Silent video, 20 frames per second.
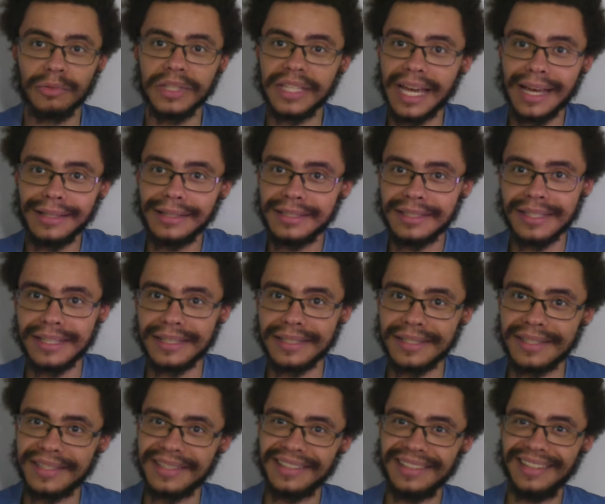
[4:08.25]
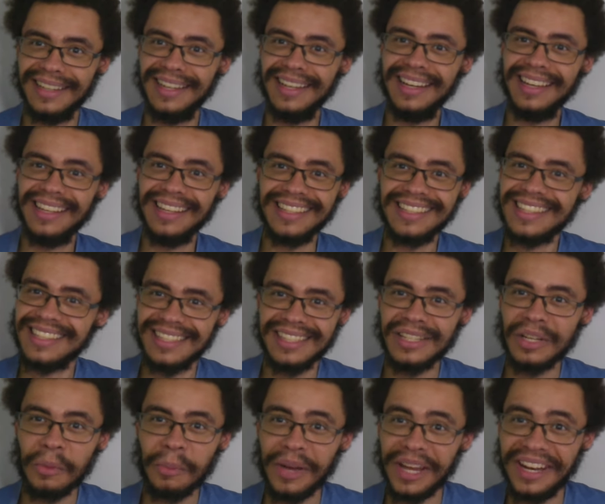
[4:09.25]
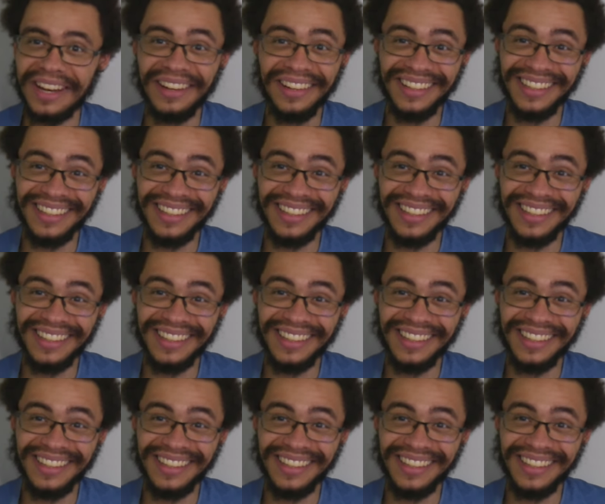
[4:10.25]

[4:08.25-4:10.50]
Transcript: What the hell is this? This is stupid.